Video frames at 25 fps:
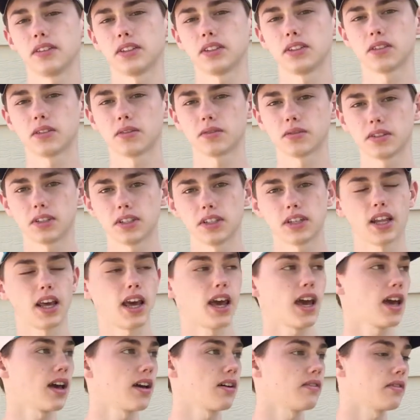don't tend to
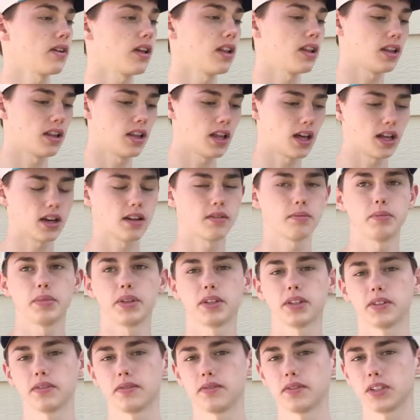have a lot of
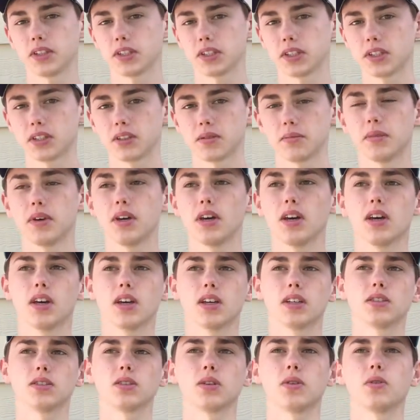bigger fish in them.
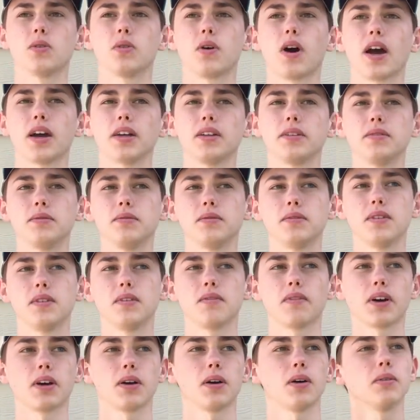So
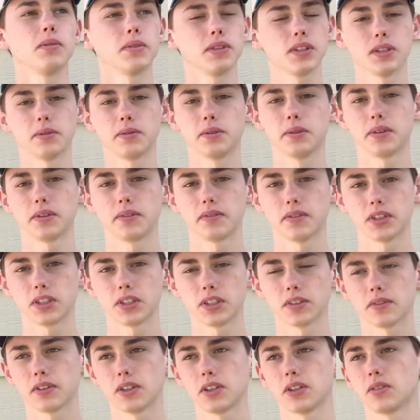if I only am doing
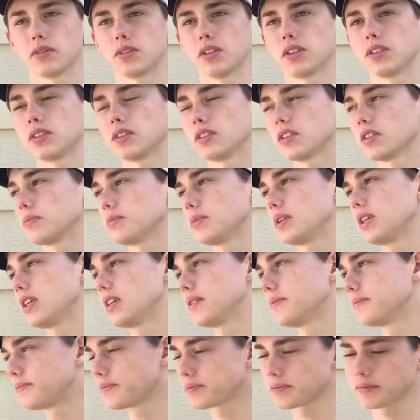fishing videos, it's gonna be
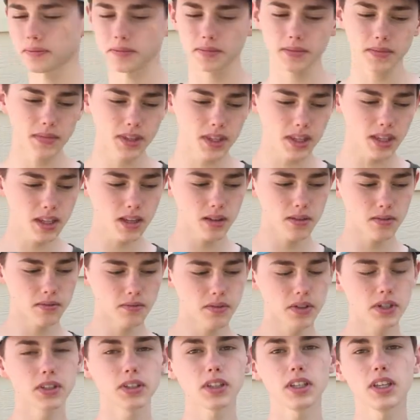
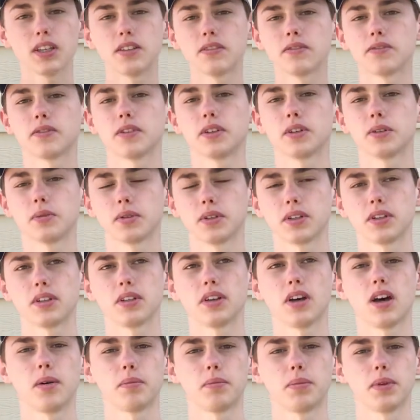fairly infrequent
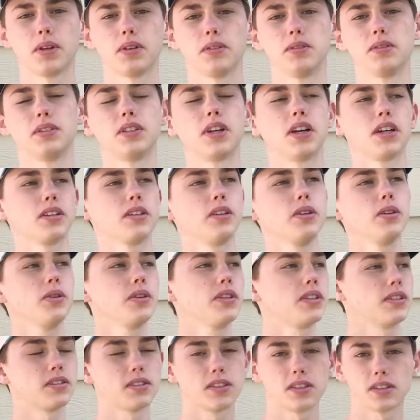uploads, not too
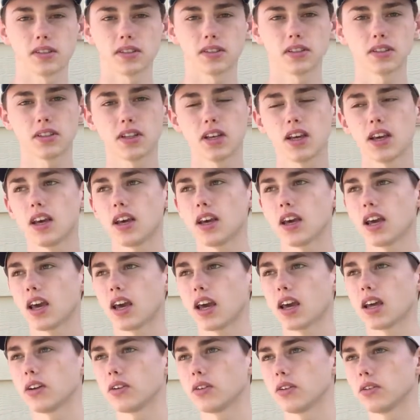consistent.
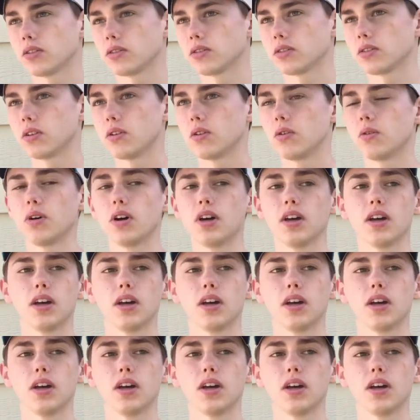And also,